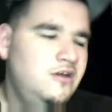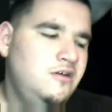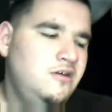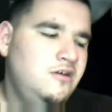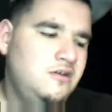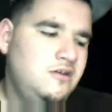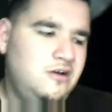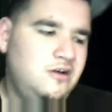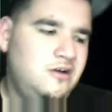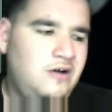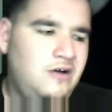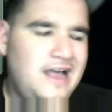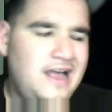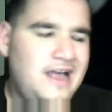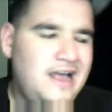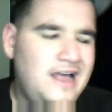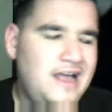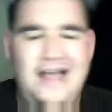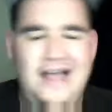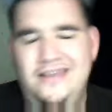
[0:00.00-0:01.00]
You know, I,
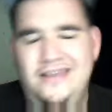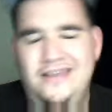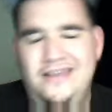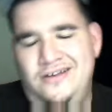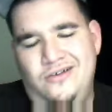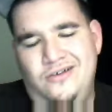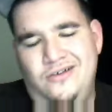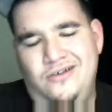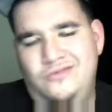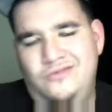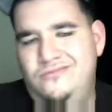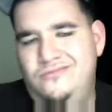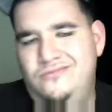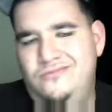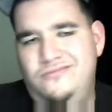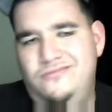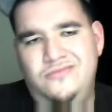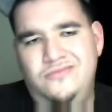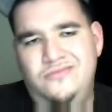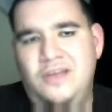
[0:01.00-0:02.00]
I you know,
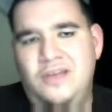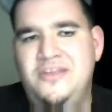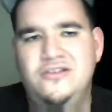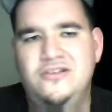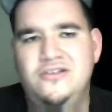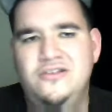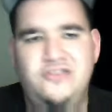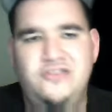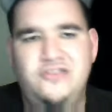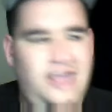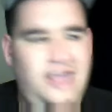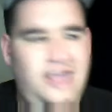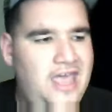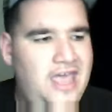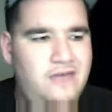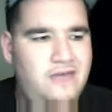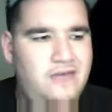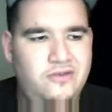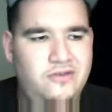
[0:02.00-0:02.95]
I mean, there's a hand,